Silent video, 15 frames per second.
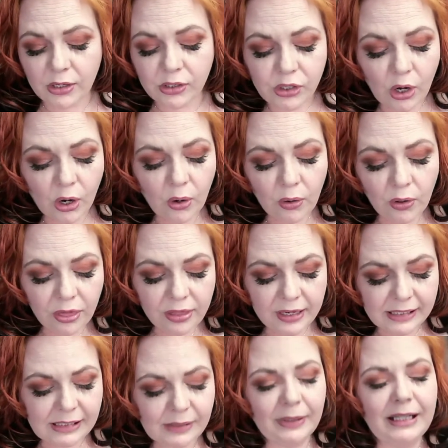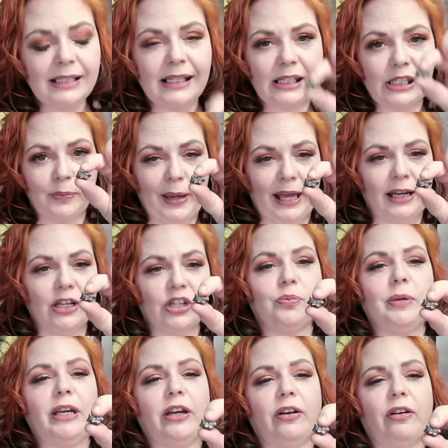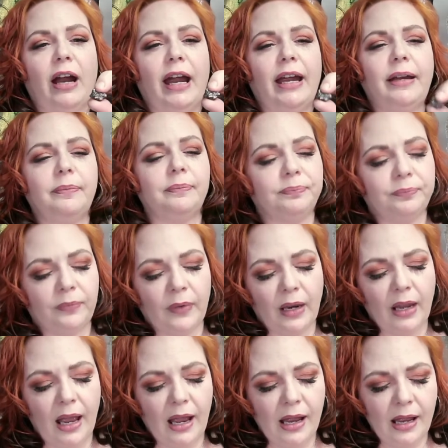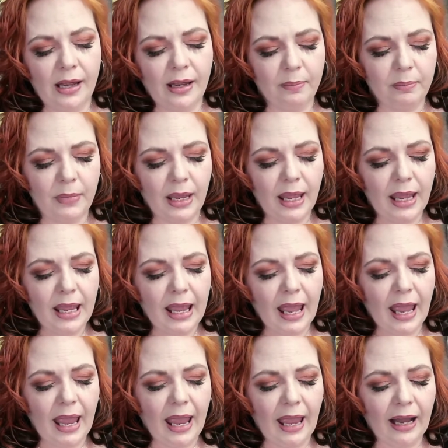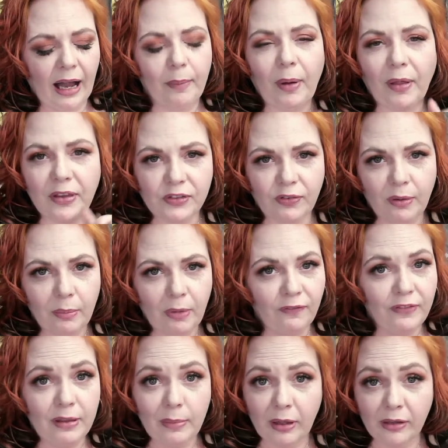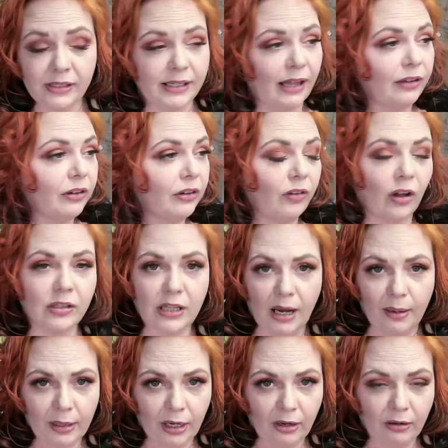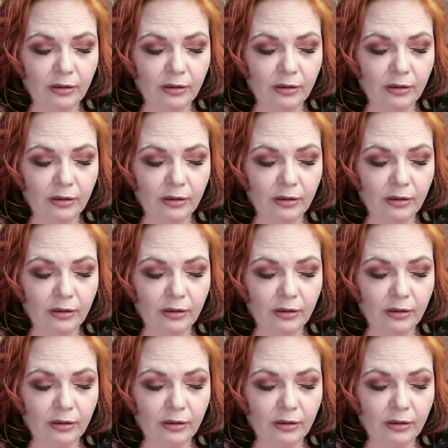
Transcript: So this one is a Spanish meteorite, and I bought this from a female seller a long time ago.